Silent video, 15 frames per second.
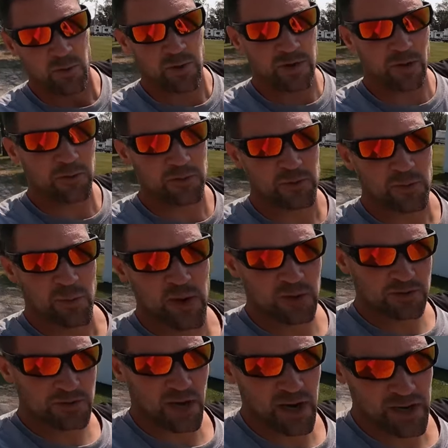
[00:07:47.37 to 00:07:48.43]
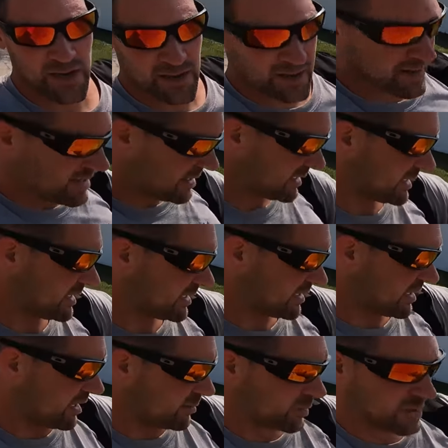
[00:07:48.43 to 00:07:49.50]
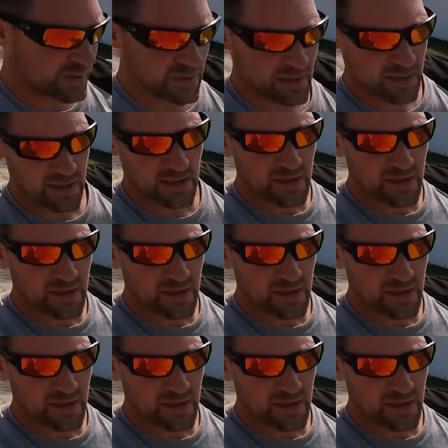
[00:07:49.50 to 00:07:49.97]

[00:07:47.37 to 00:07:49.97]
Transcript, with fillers: we'll go through the pill draw here, get a number,